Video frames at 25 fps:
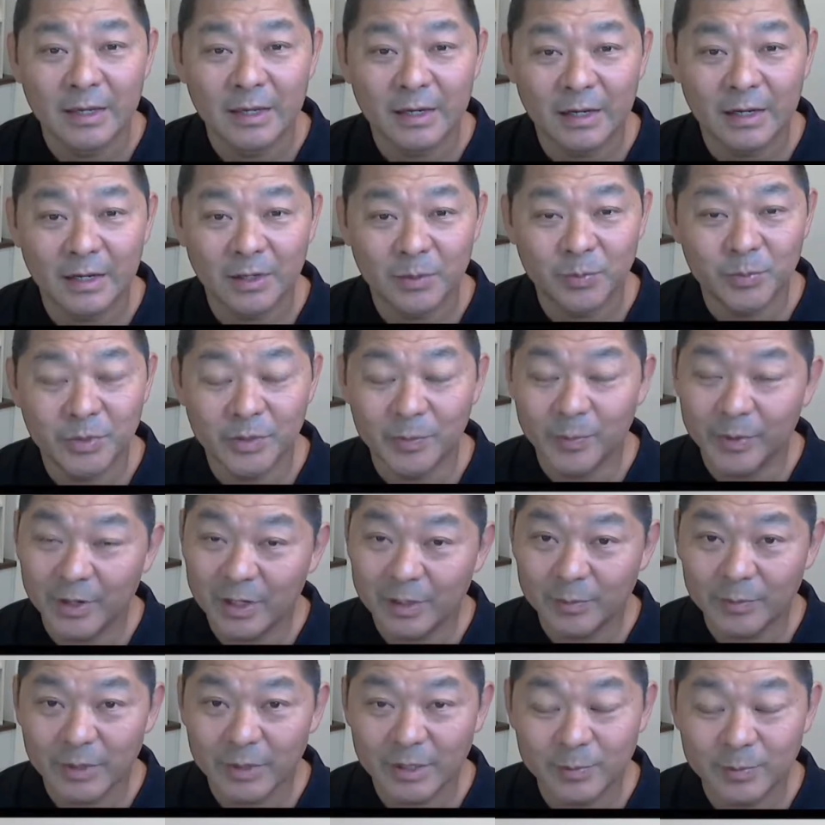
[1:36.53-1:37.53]
I
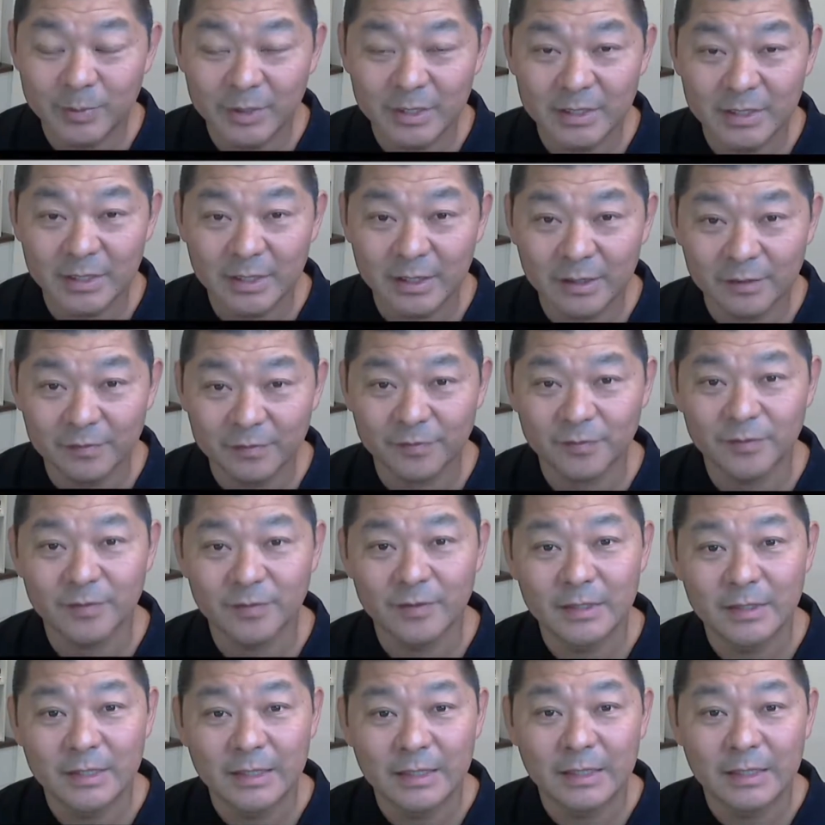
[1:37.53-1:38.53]
prepare my PDF,
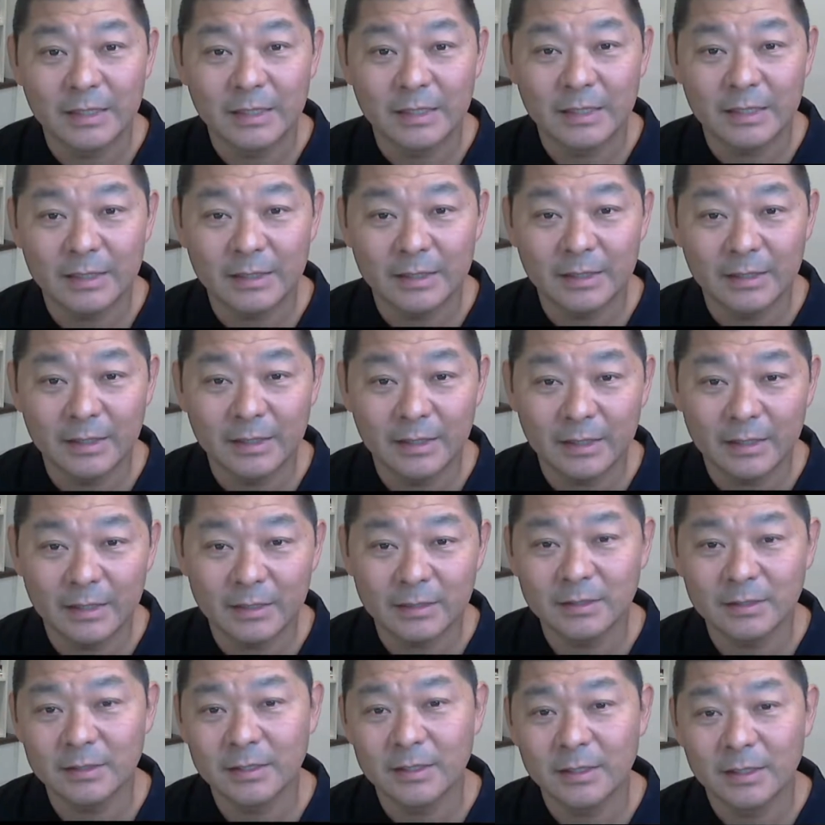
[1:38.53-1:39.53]
and
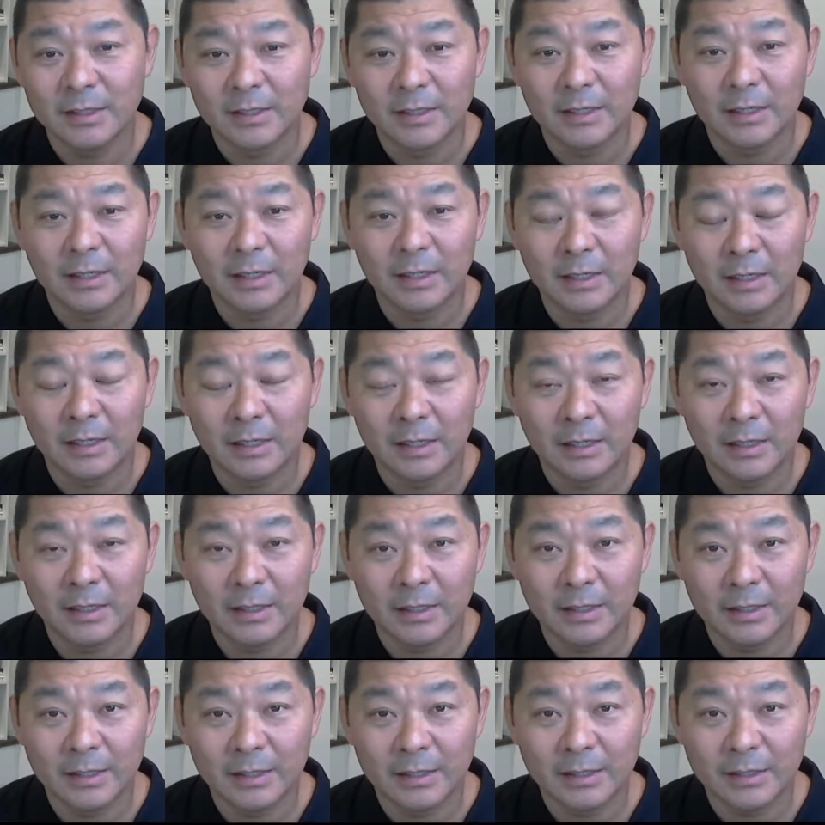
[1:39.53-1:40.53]
then
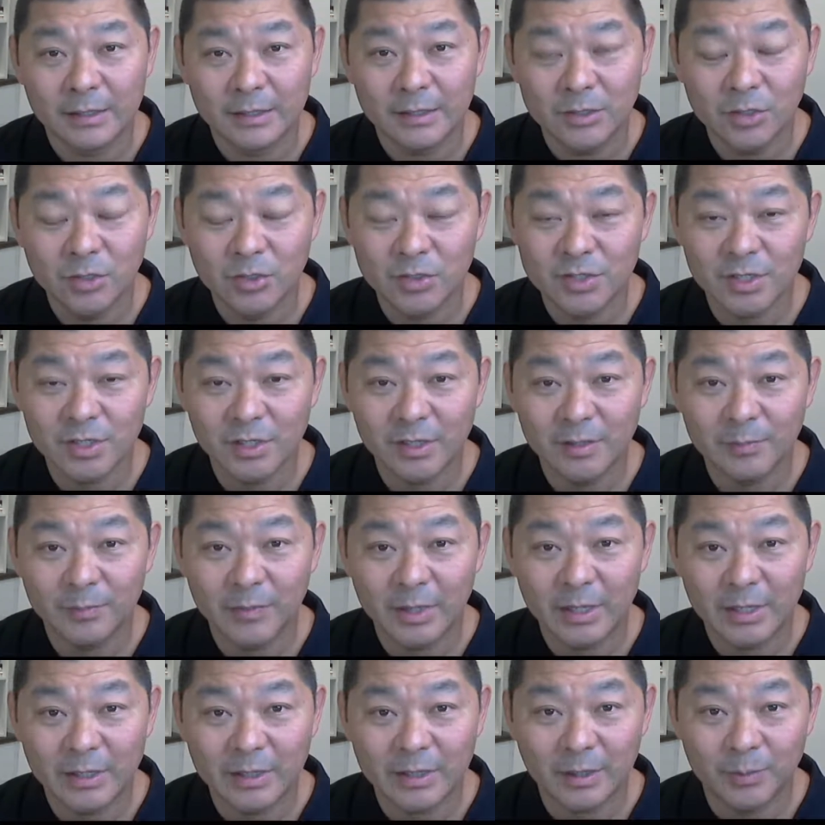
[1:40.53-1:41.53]
I usually
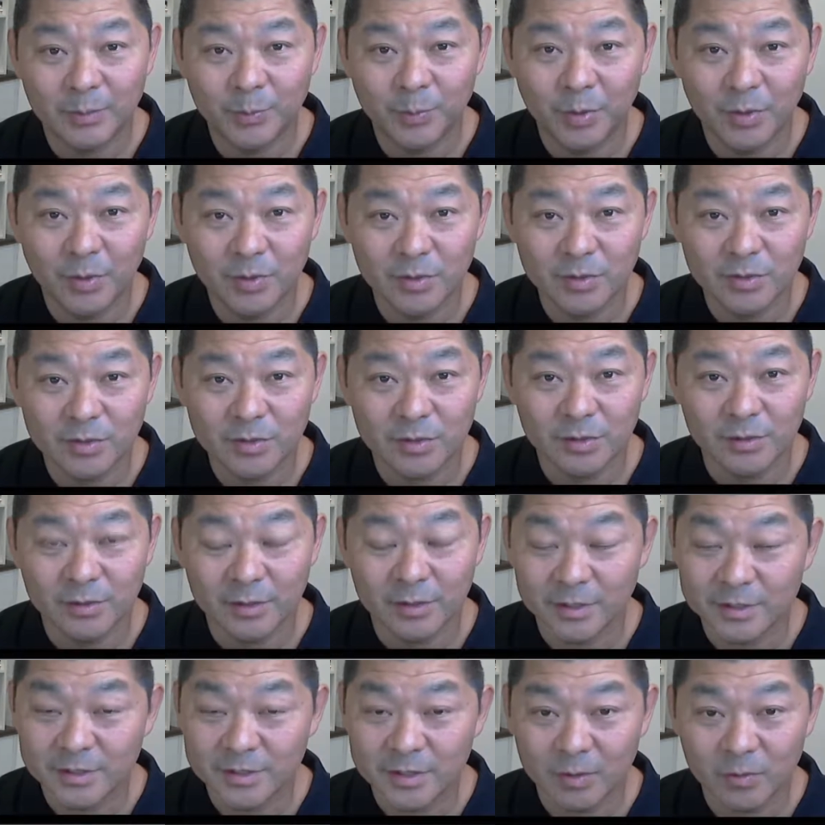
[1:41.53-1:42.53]
make a post
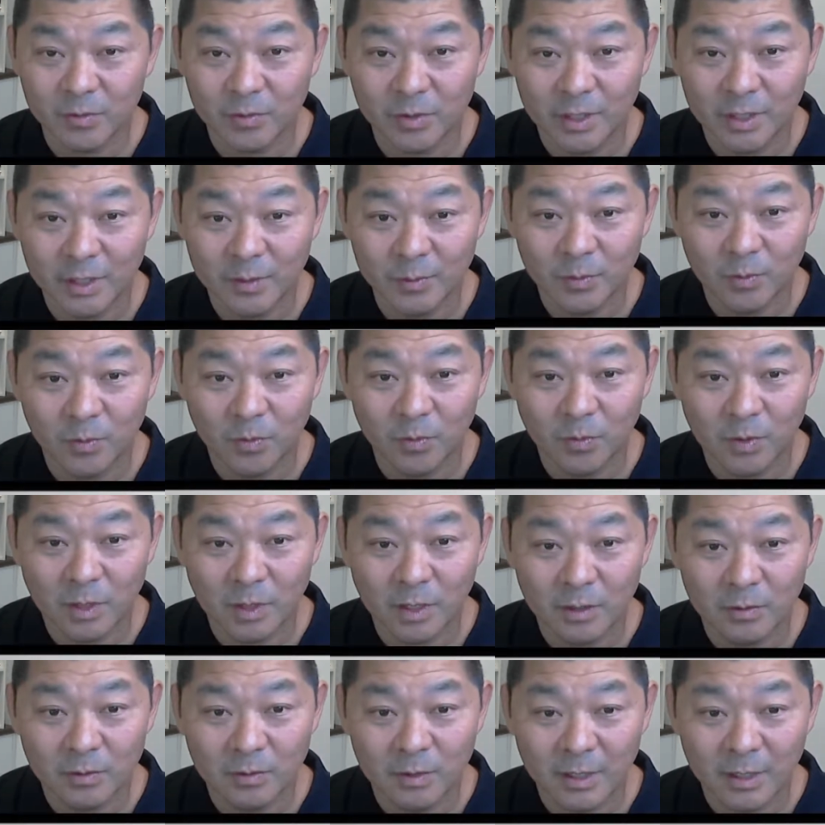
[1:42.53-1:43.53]
on Instagram
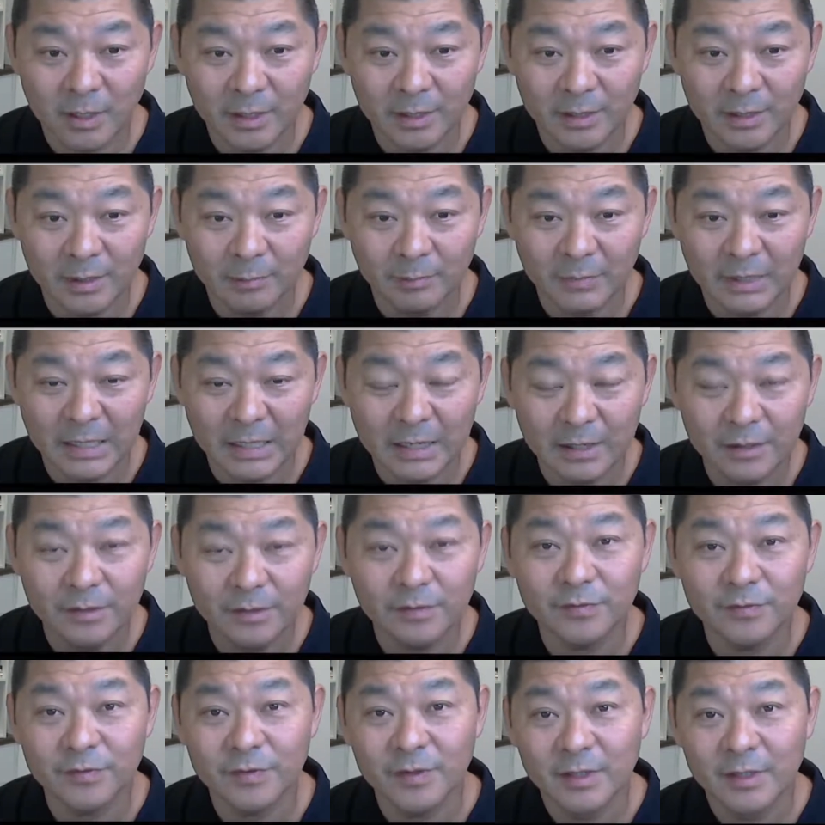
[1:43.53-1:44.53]
while I am
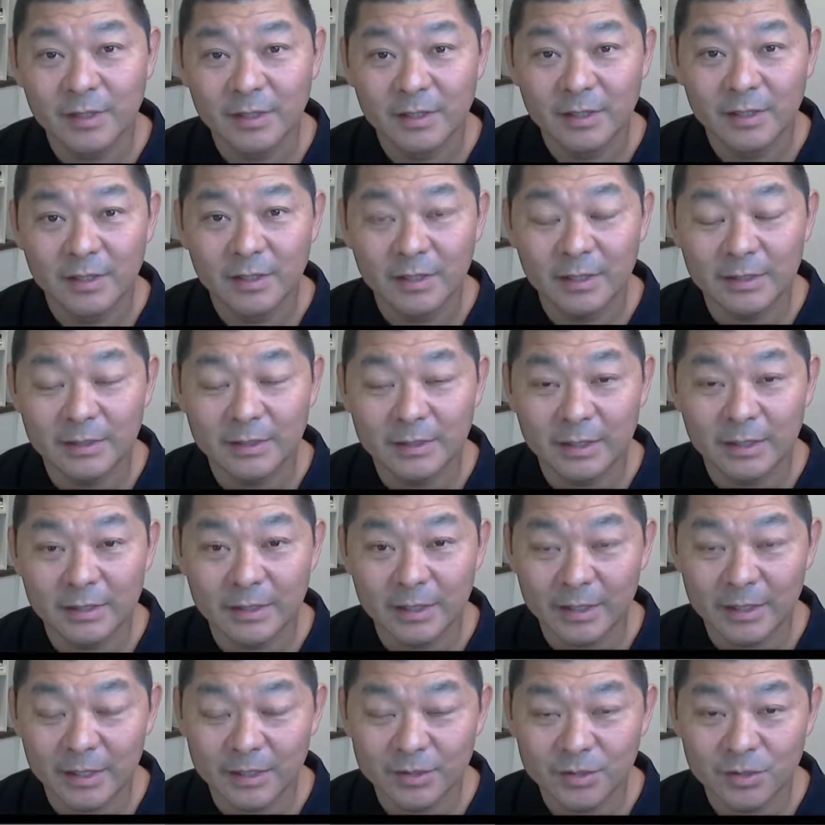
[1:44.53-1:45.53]
live, and then
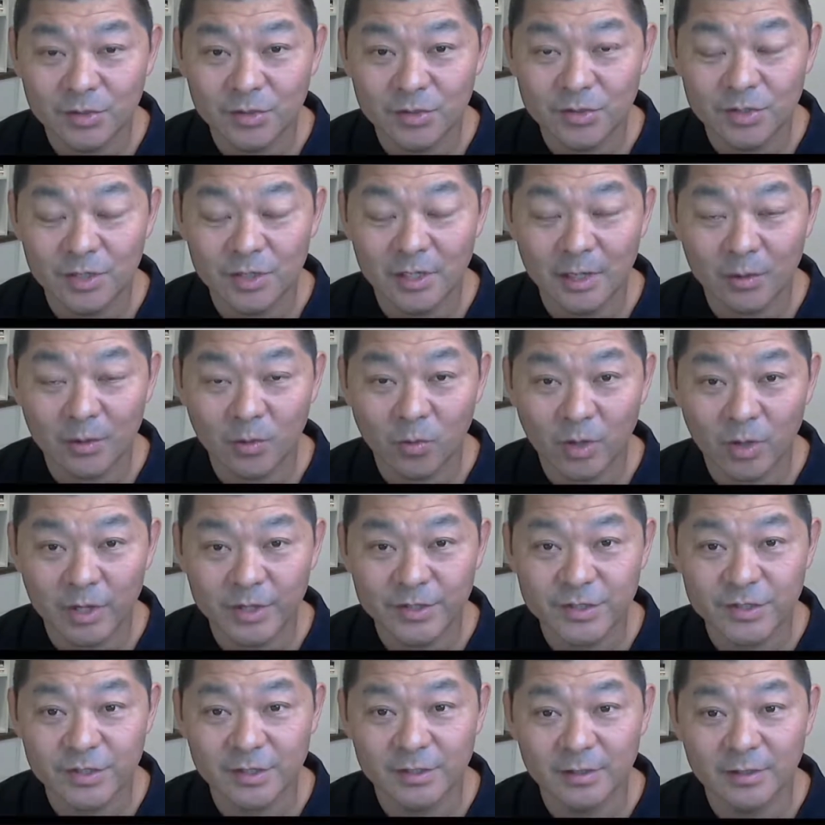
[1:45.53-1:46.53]
I ask usually a
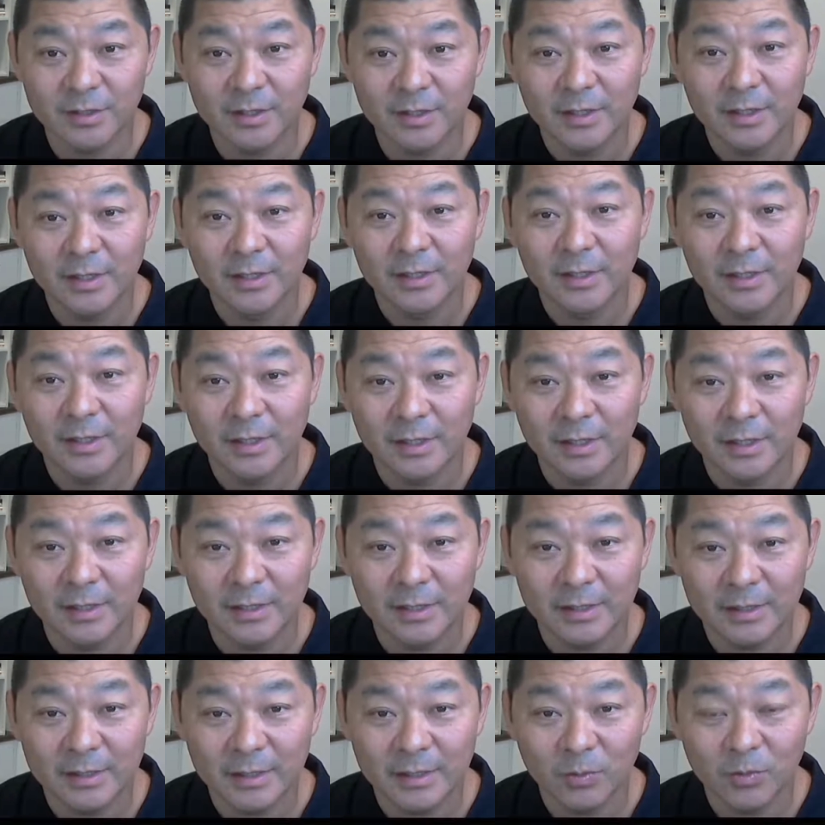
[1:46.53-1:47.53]
question,
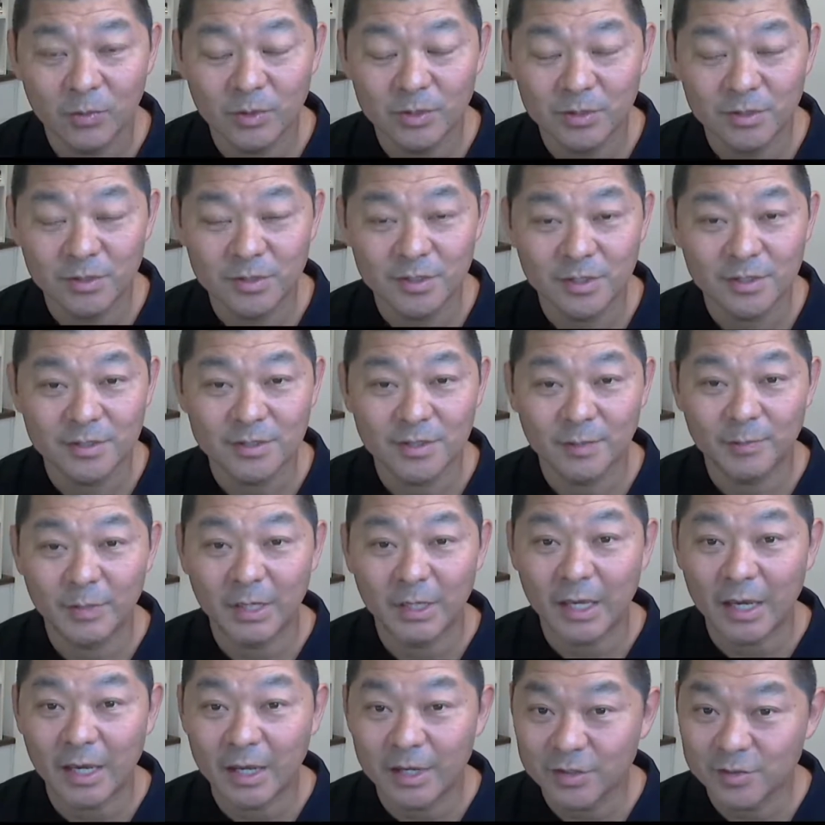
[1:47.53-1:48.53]
and I want to see some
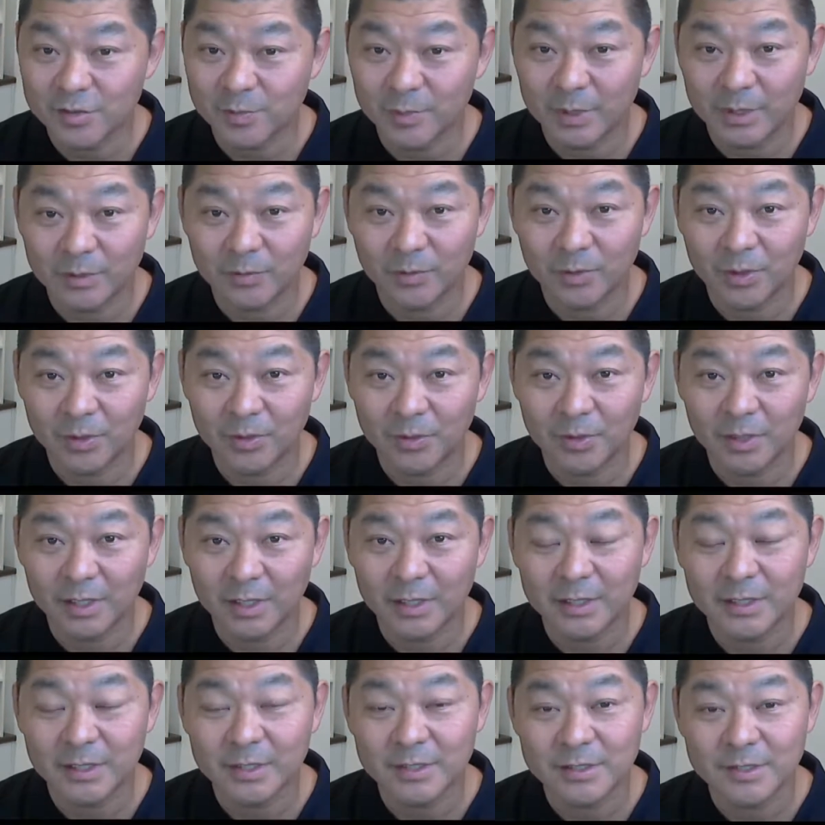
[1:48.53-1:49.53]
engagement with you
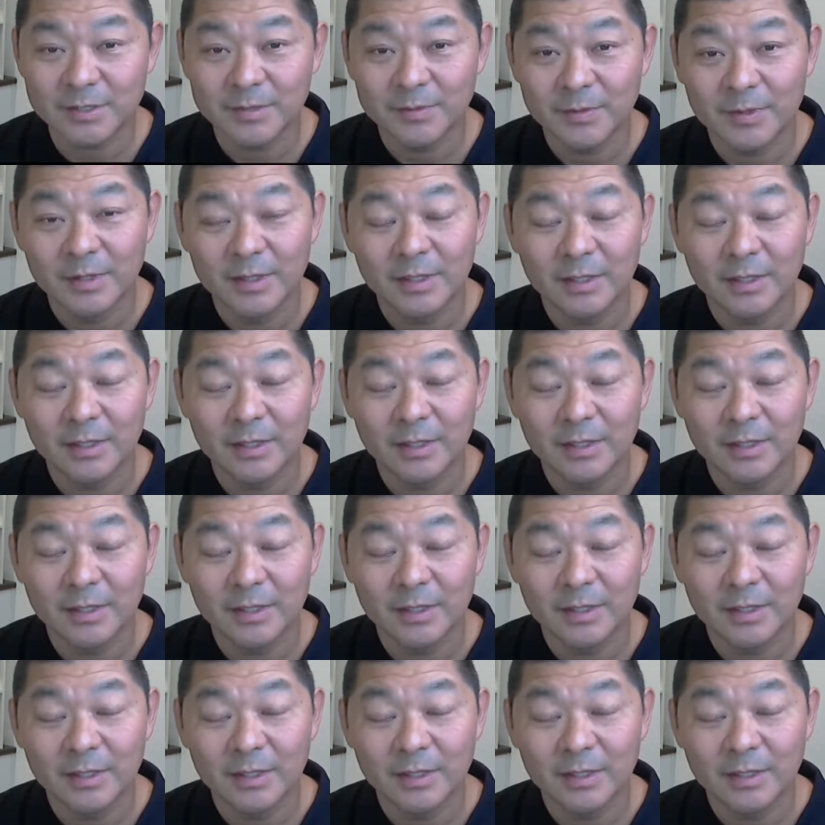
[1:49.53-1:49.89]
guys.